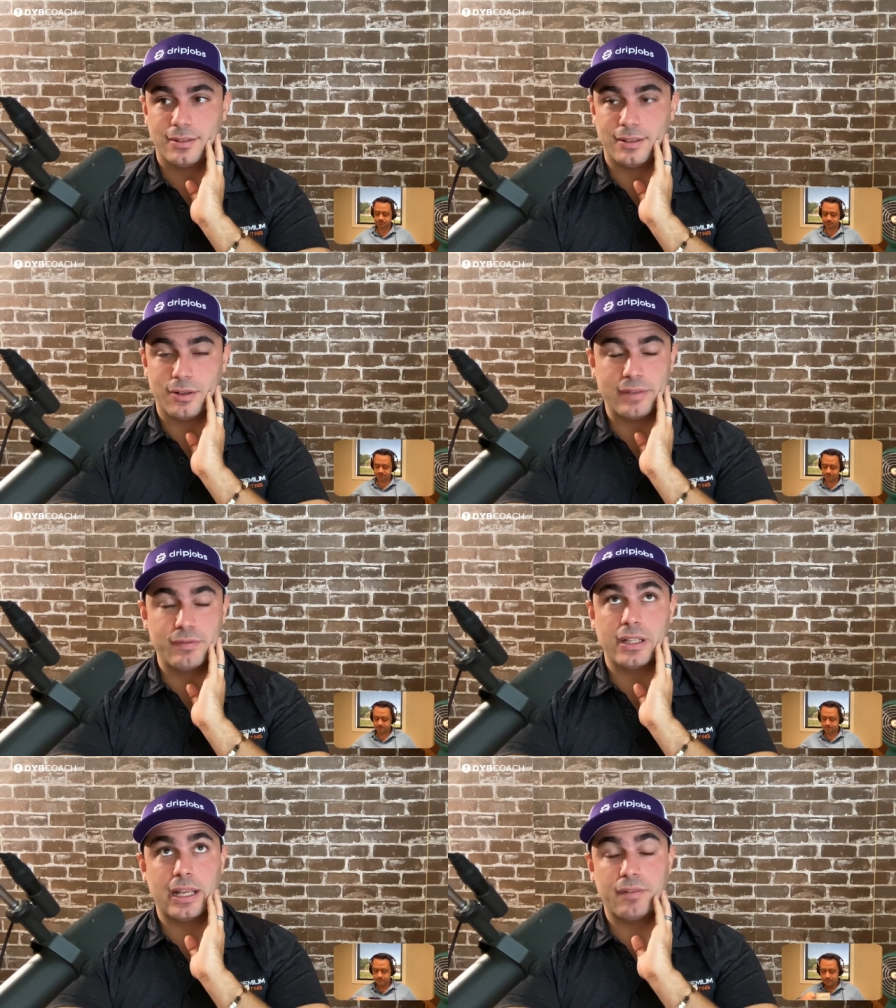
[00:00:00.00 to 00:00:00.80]
you know,
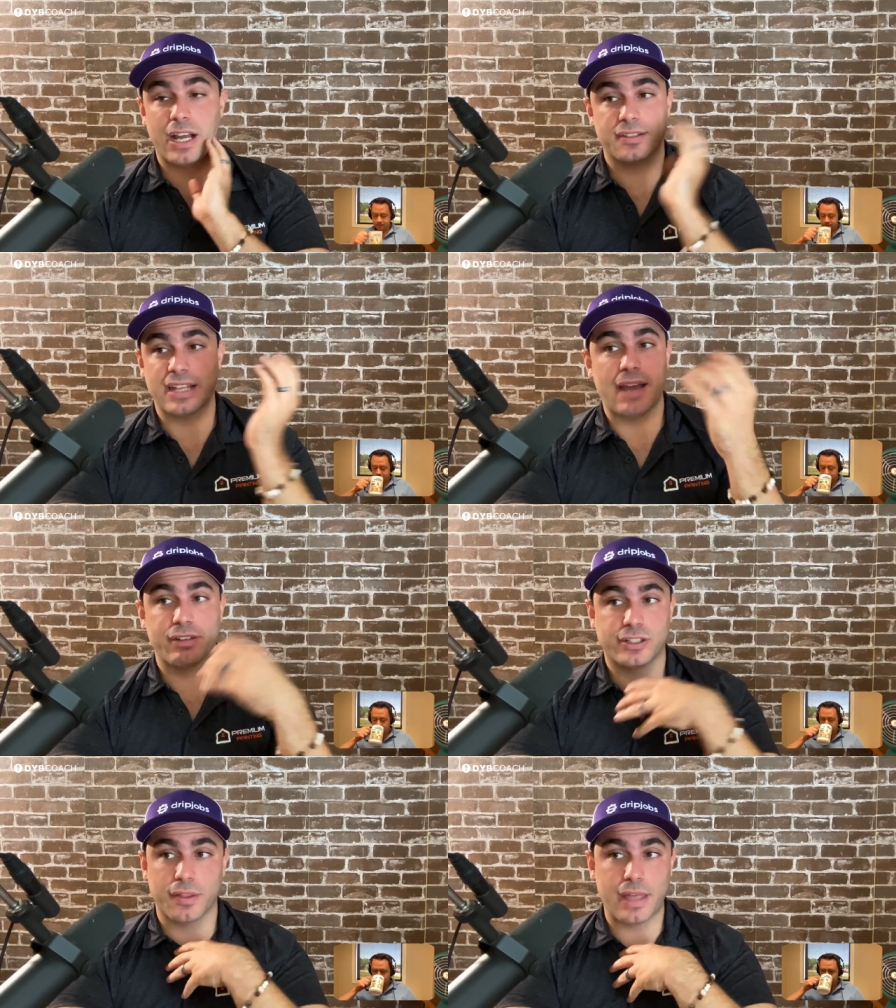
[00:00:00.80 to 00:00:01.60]
even even guys that
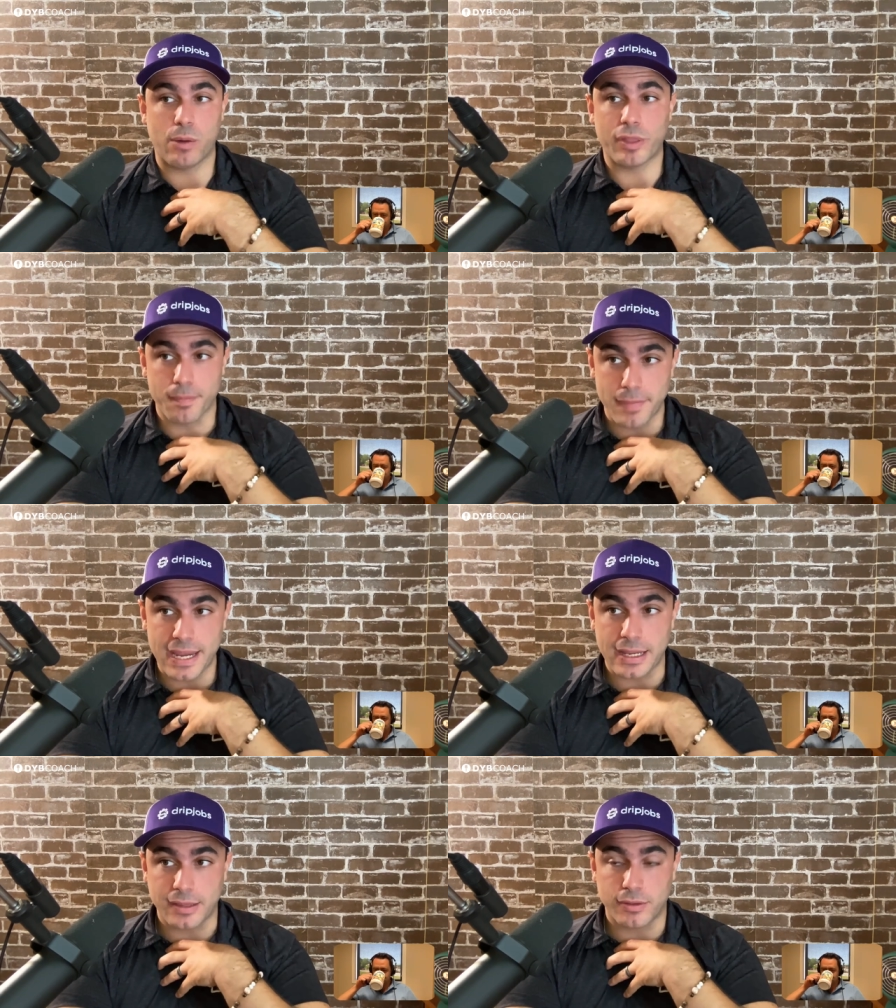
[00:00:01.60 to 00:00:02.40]
haven't done that with
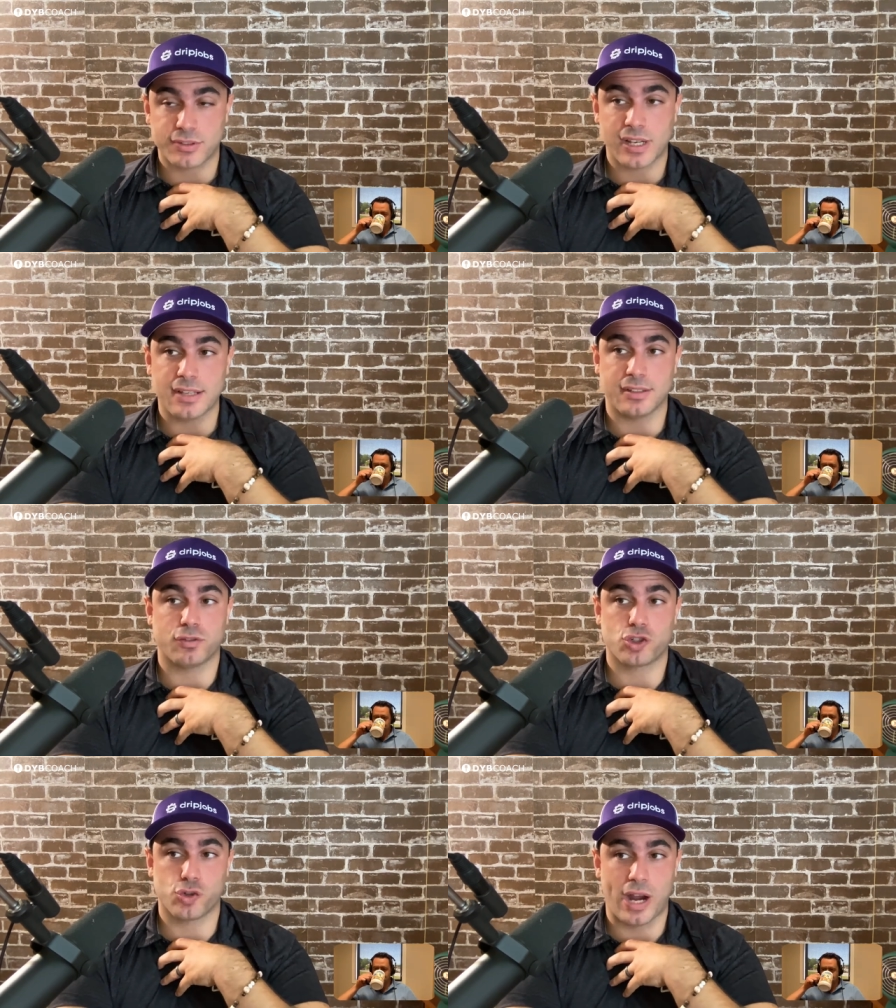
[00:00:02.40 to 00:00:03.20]
me. There's guys that
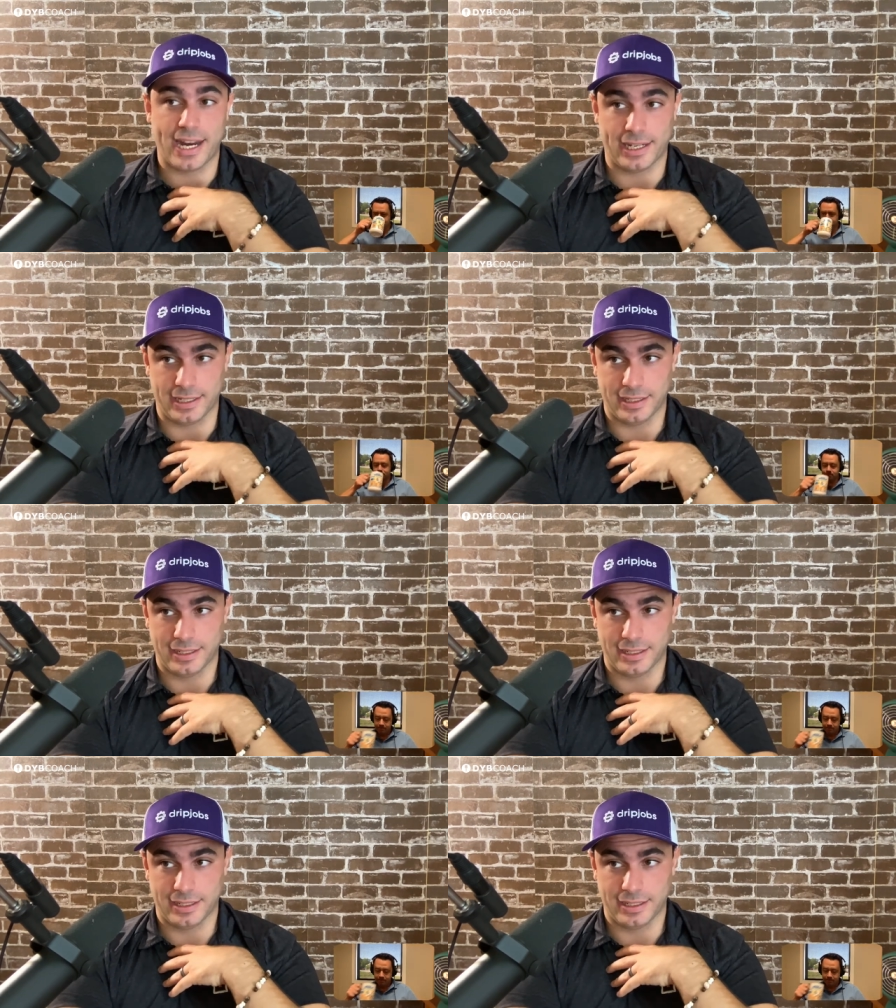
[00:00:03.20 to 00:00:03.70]
have tried it,